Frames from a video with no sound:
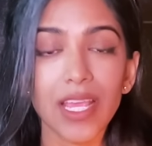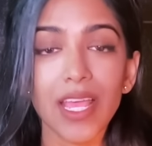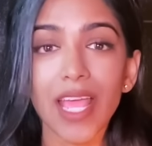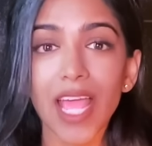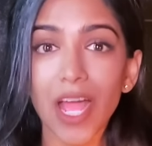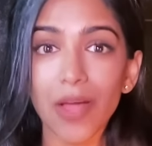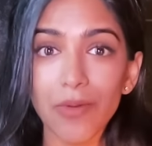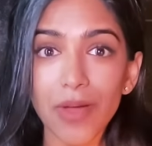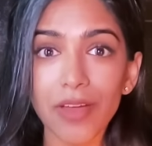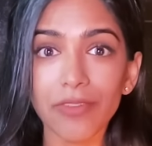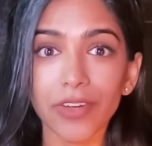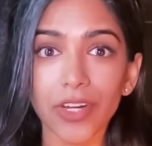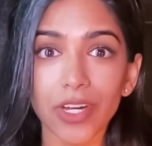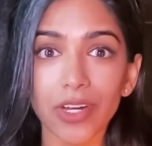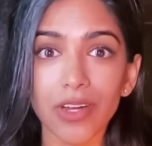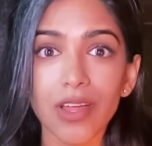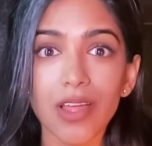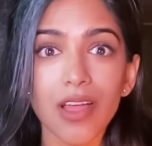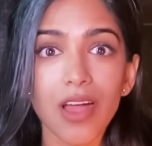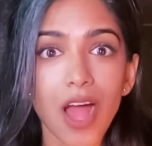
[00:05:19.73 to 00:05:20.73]

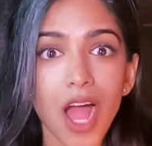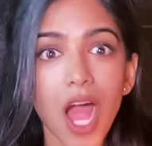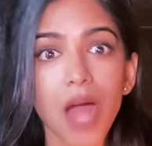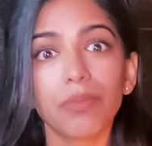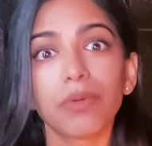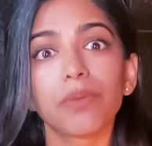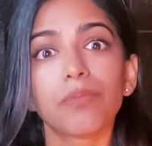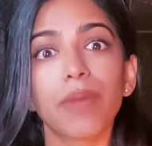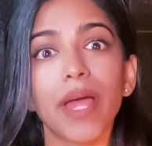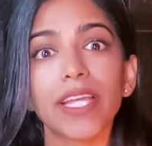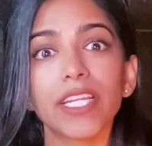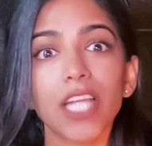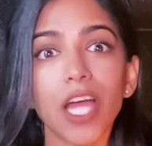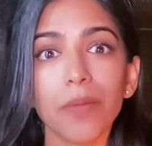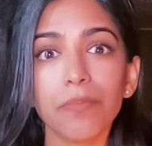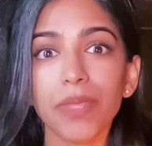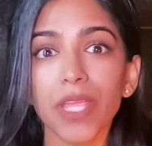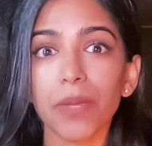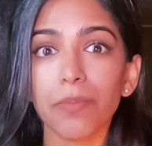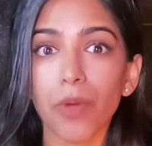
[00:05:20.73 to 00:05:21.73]
However, Habba might not
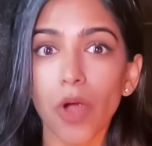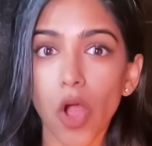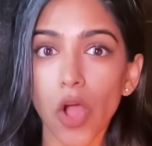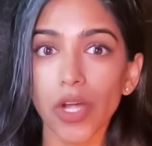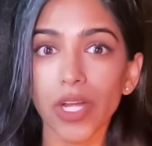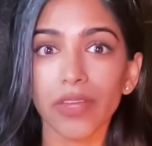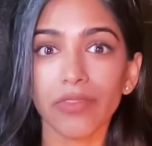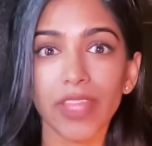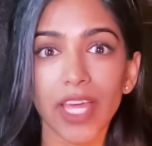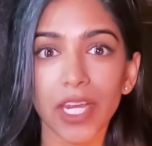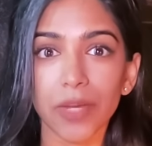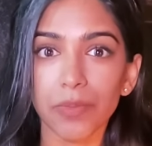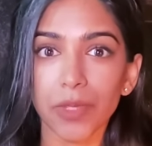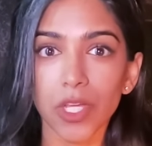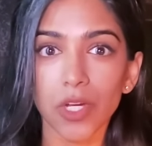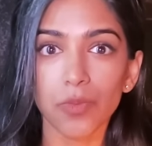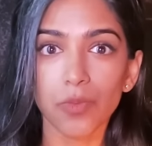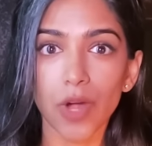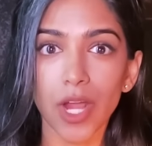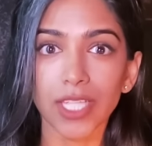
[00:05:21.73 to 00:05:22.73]
be a part of that
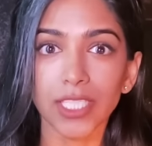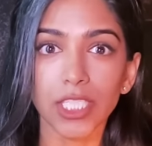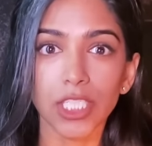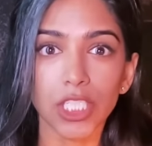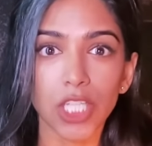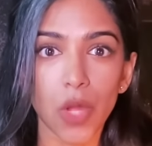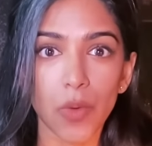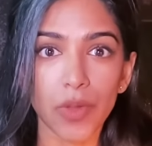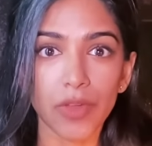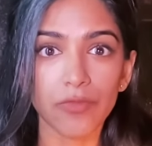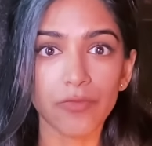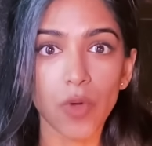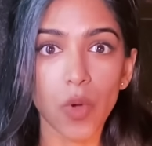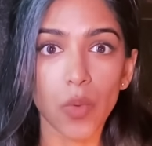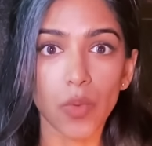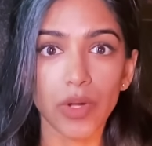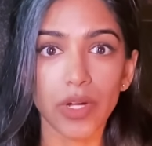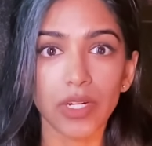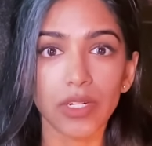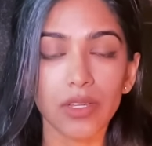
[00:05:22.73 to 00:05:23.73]
appeal process going
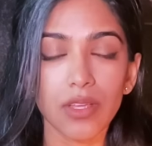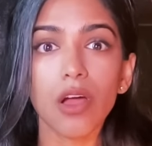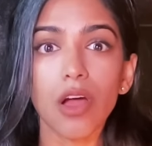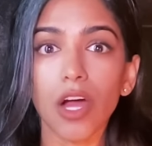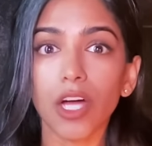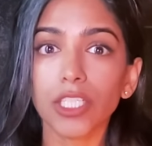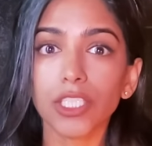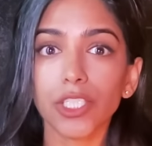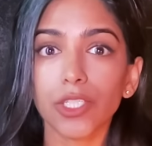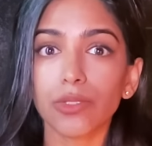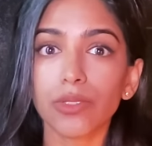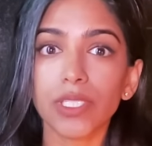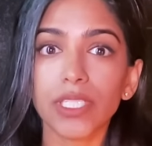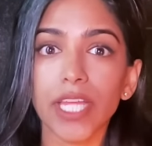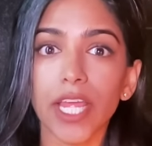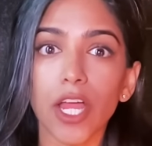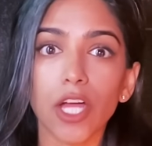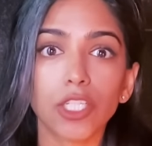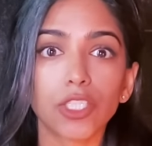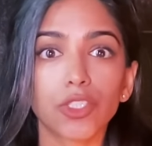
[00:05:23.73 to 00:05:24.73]
forward. On Tuesday
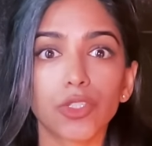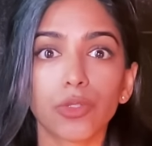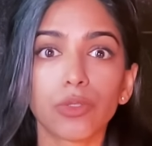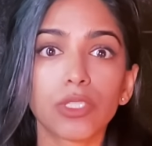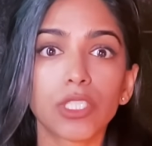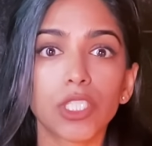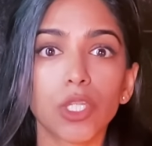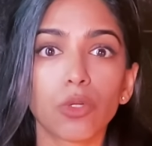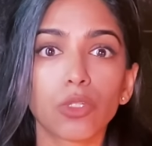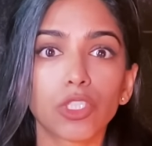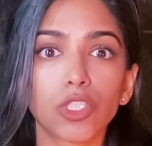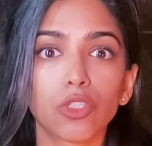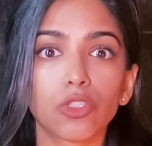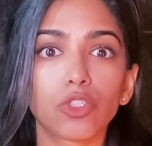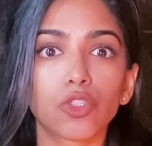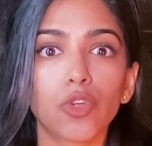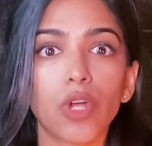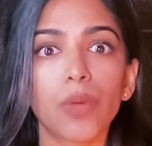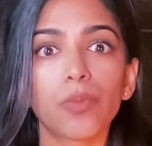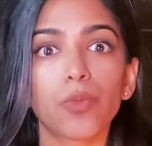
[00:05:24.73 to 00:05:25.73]
on Truth Social,
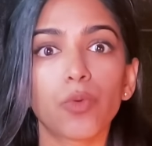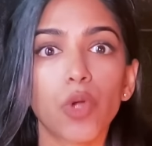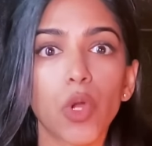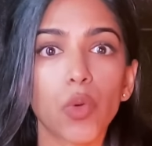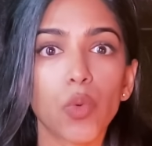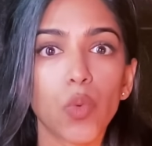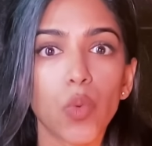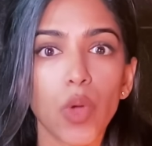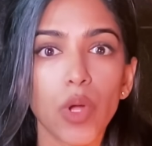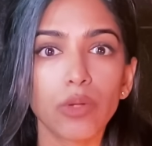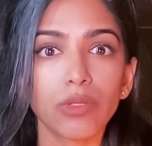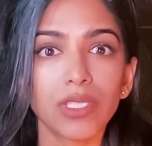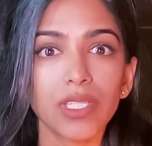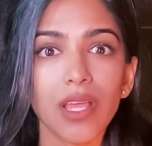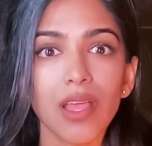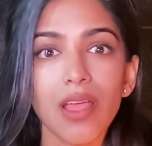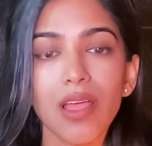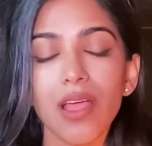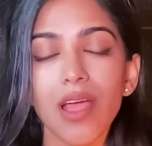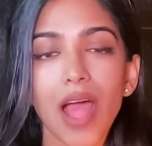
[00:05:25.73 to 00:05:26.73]
Trump wrote, quote,
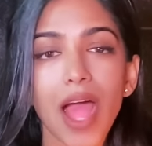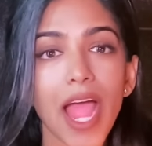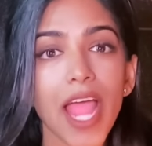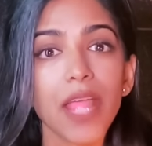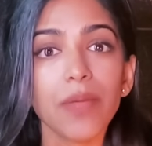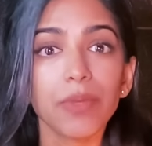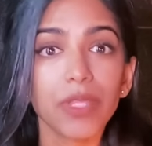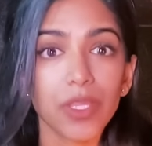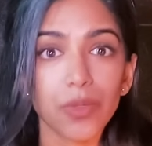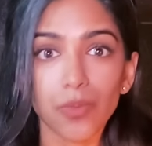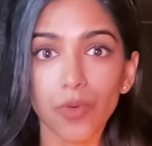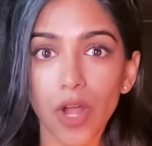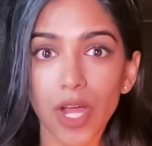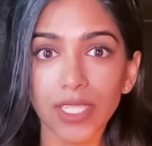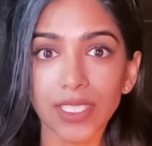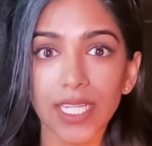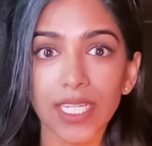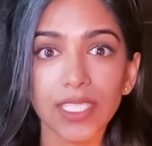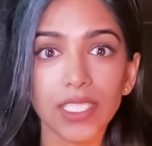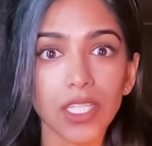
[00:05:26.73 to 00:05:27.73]
I am in the
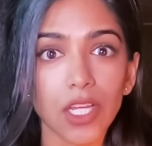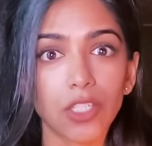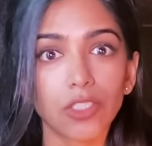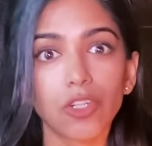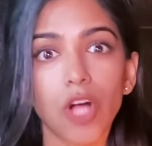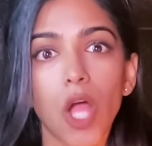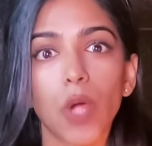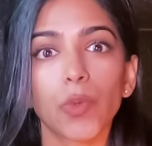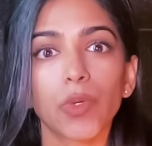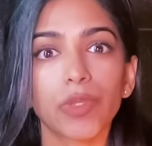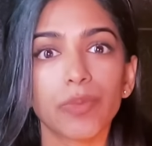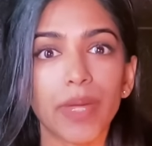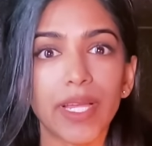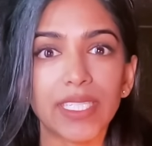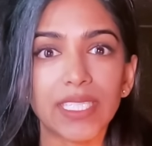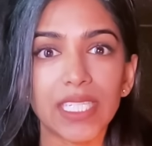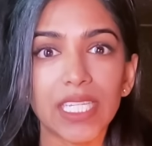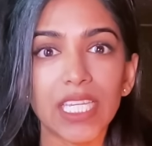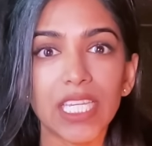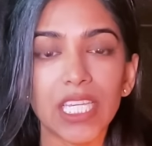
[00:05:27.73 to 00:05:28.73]
process, along with my
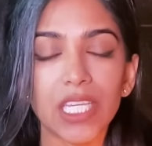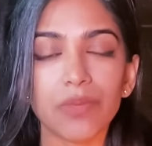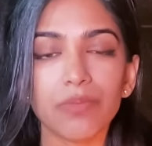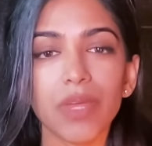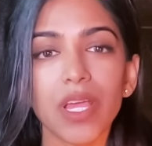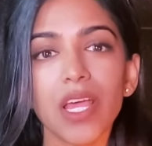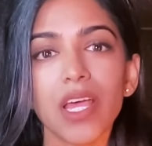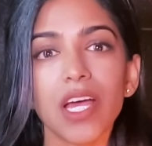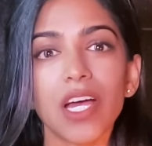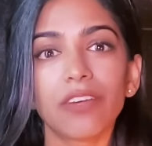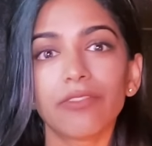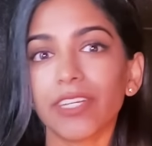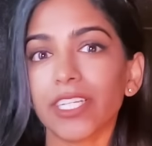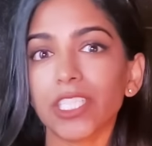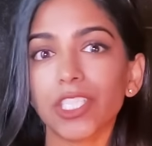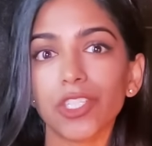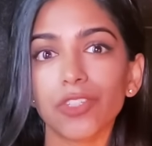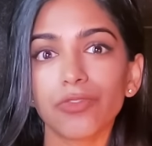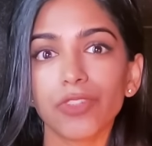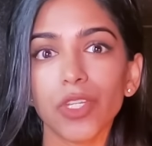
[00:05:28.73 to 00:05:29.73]
team, of
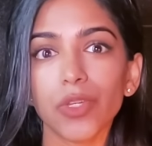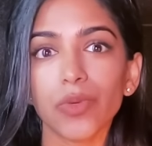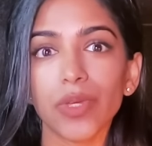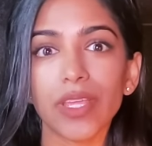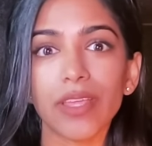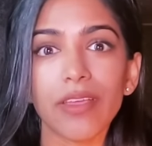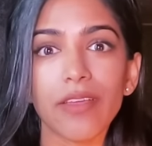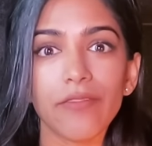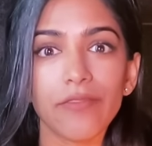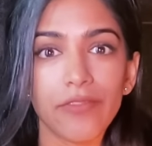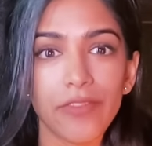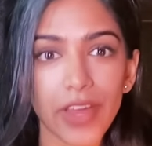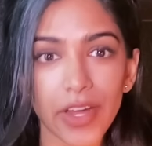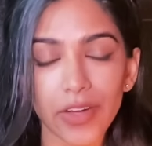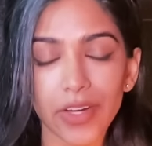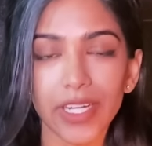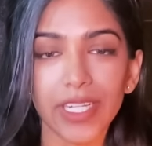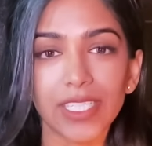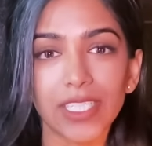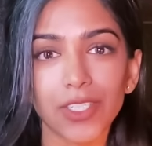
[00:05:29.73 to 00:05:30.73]
interviewing
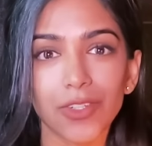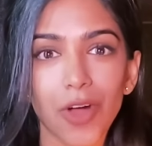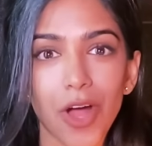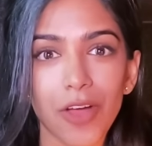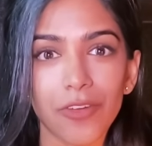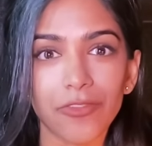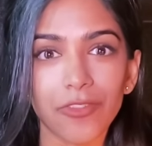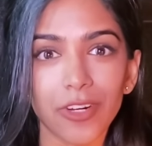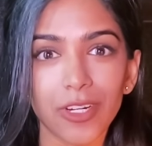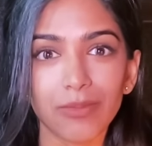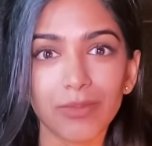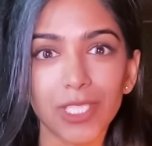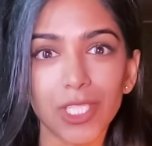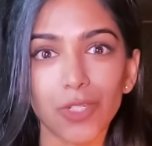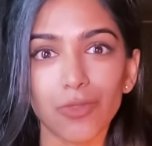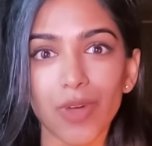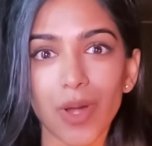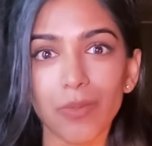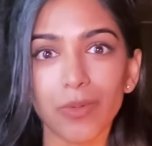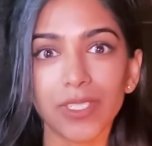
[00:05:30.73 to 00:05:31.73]
various law firms to
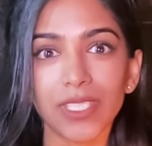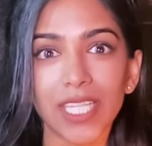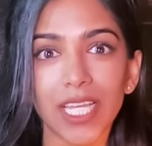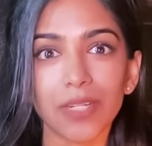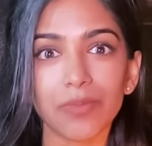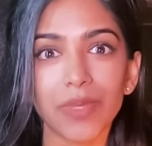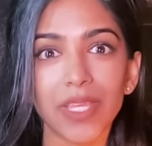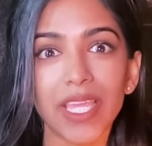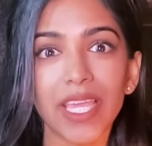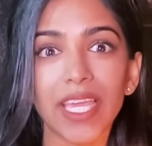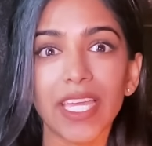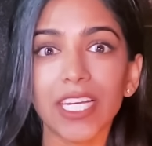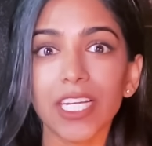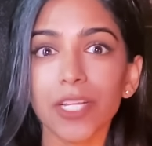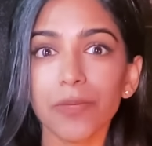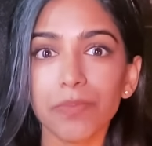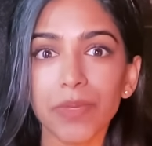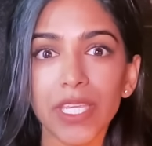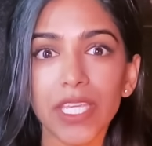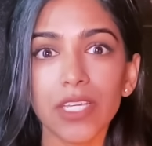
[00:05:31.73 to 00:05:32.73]
represent me in an
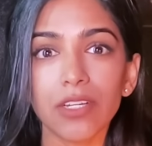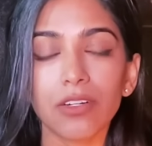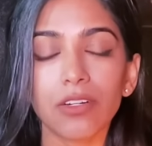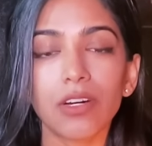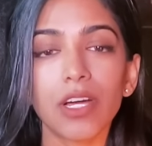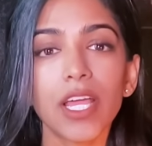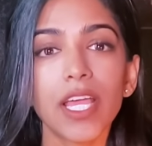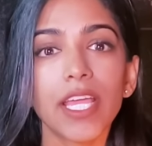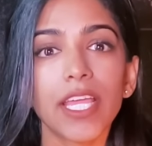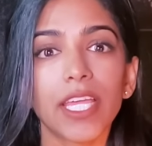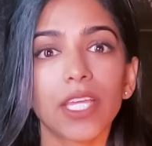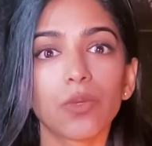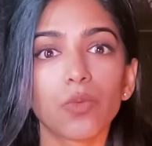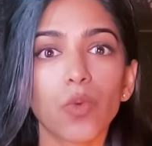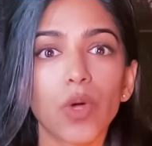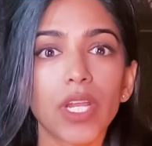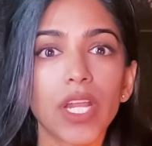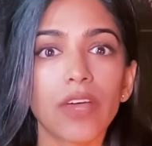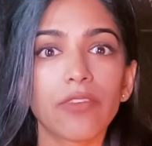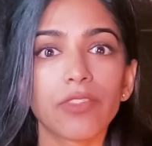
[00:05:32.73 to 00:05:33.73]
appeal in
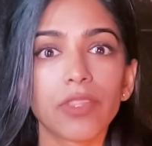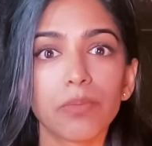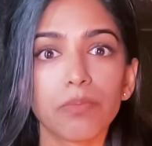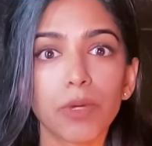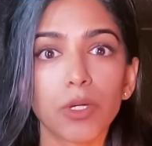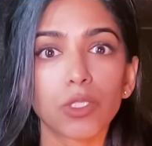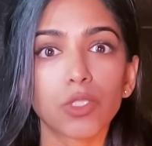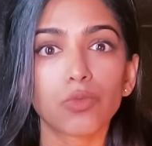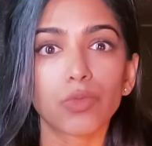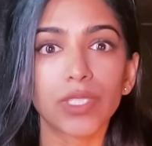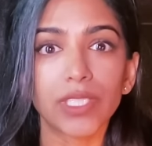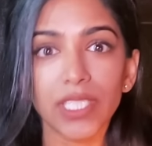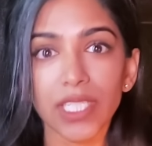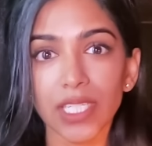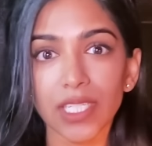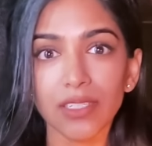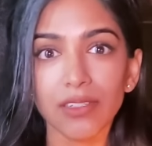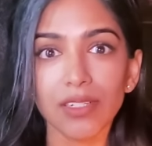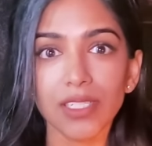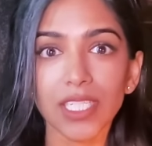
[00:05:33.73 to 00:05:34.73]
one of the most
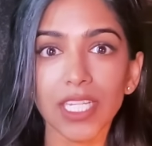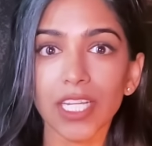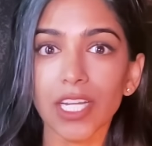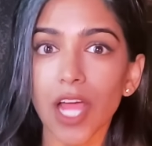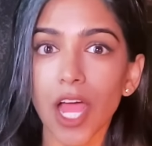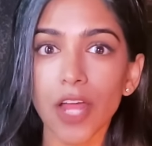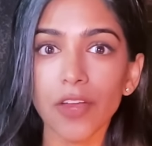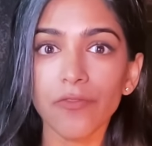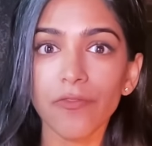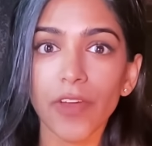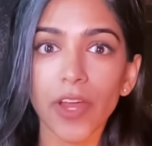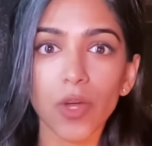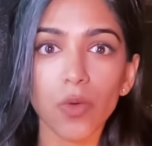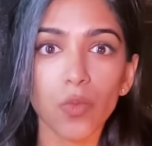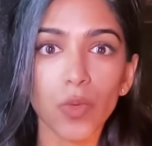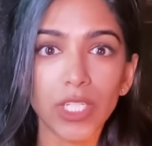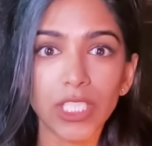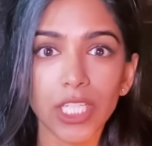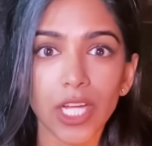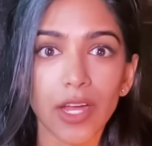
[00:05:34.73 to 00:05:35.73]
ridiculous and unfair
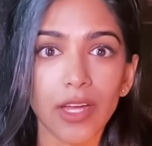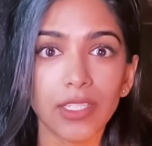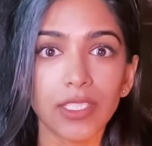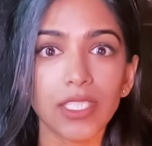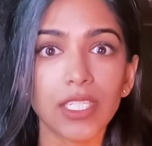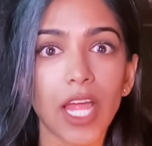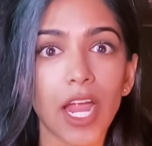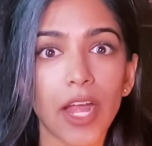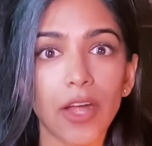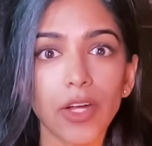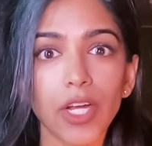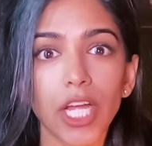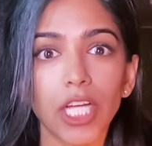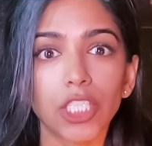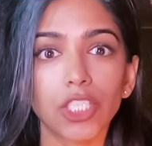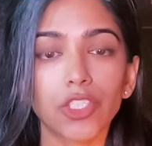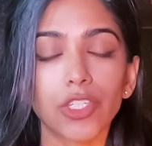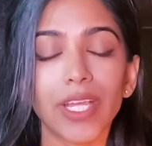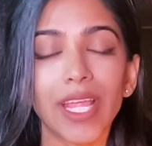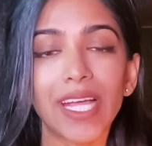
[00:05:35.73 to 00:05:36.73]
witch hunts our
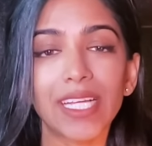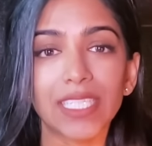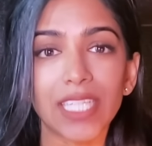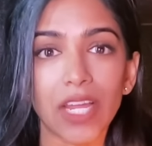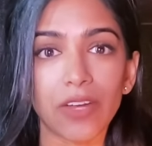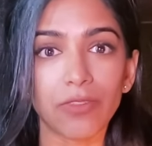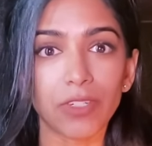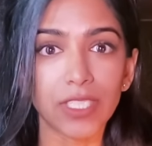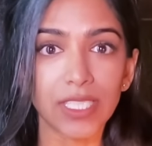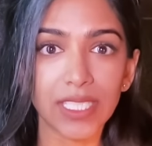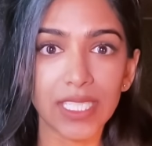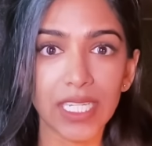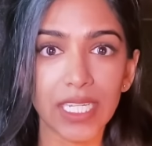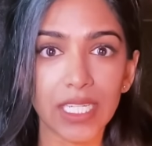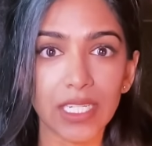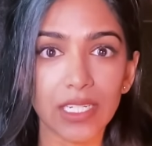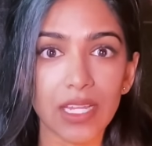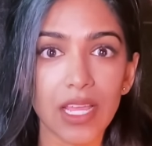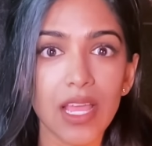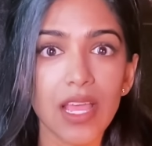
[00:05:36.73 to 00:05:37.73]
country has ever
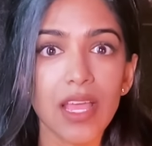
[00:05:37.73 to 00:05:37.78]
seen.